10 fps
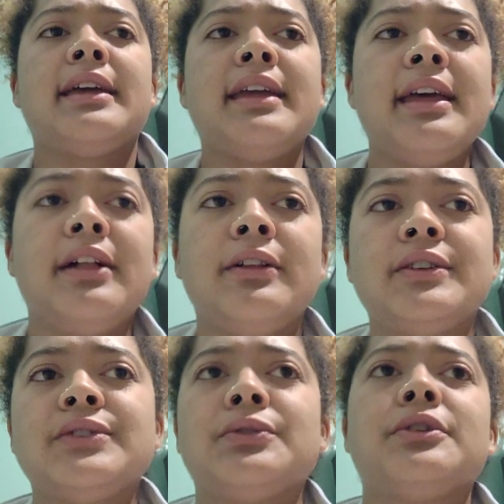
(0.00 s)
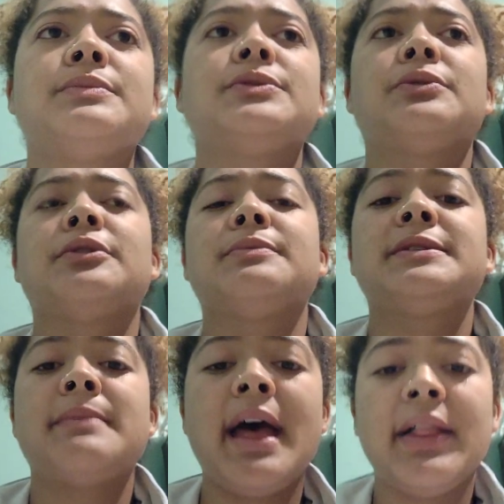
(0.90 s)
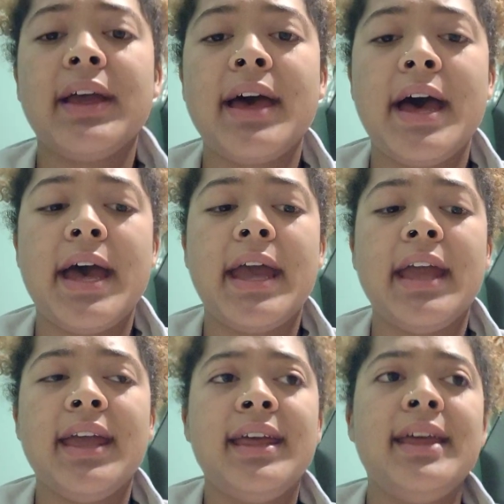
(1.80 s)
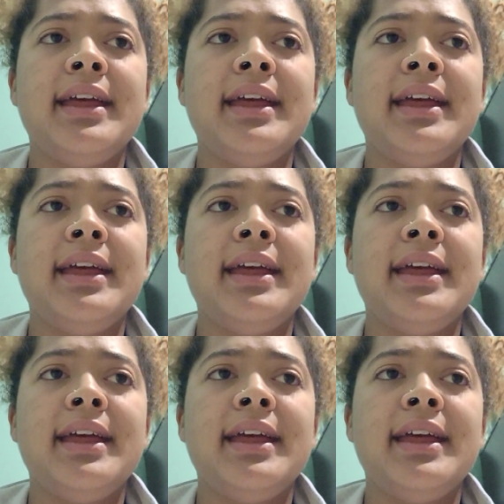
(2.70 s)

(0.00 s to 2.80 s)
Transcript: kills or absorbs Malachi.